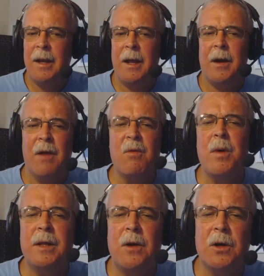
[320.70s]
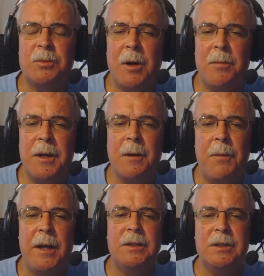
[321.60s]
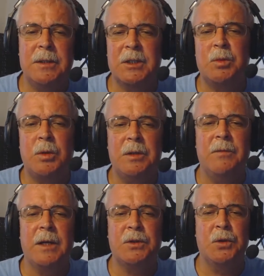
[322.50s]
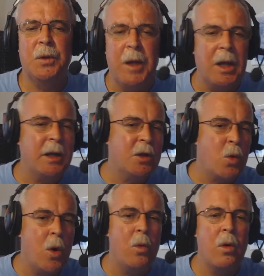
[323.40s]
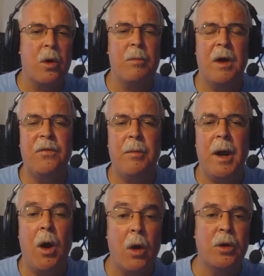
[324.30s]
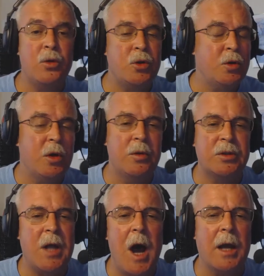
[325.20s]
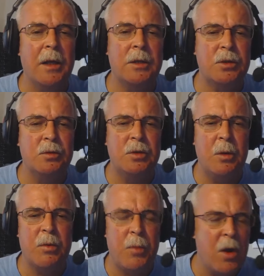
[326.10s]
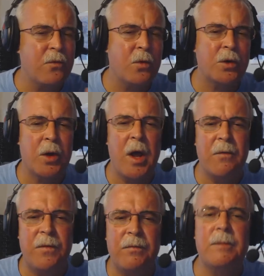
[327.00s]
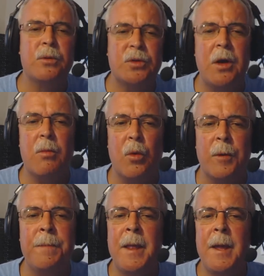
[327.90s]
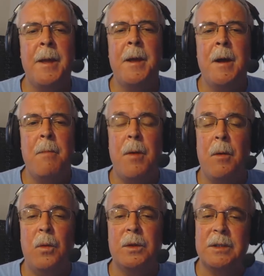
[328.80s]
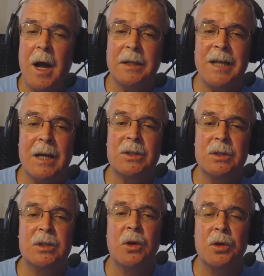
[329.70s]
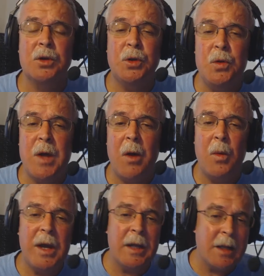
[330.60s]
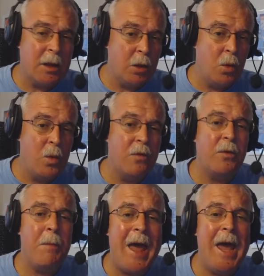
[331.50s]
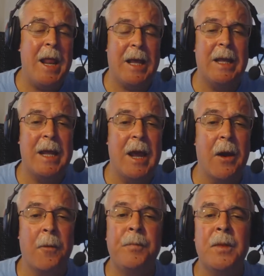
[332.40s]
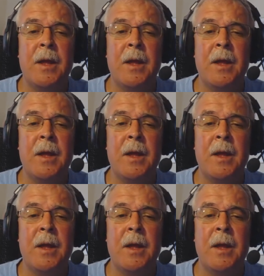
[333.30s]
Now, everybody talks about being a patient, disciplined investor, and they like to quote Warren Buffett about, oh, you shouldn't own a stock unless you're prepared for it to go down 50% or more. But when the stocks actually start to do that, we get that little whiff of panic in the air.